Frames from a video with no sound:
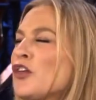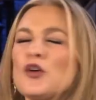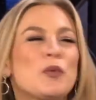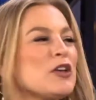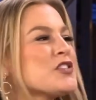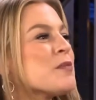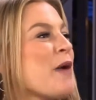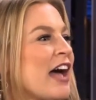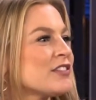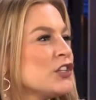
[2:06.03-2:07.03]
Third wheel's the
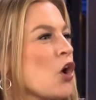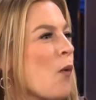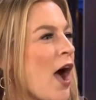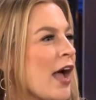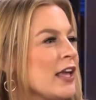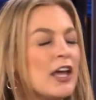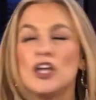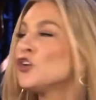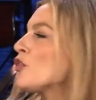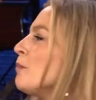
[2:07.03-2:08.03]
best. You know why?
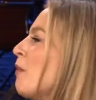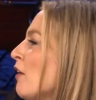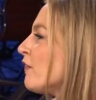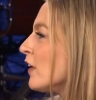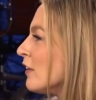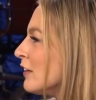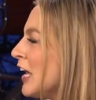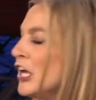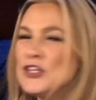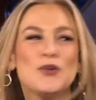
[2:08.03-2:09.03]
You're the buffer.
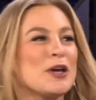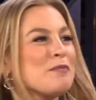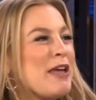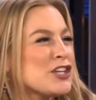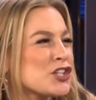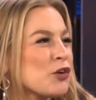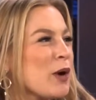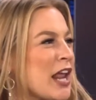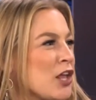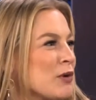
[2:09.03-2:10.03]
You can make sure
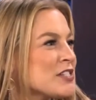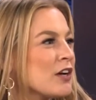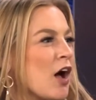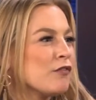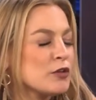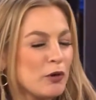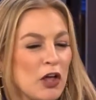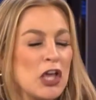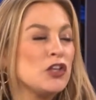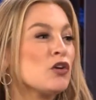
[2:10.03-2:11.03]
when anyone's uncomfortable,
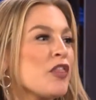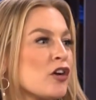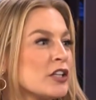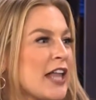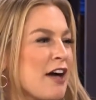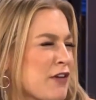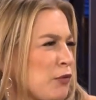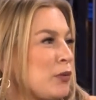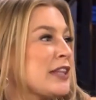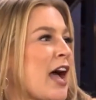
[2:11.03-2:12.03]
you're there to laugh.
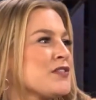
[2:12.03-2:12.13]
Everyone laughs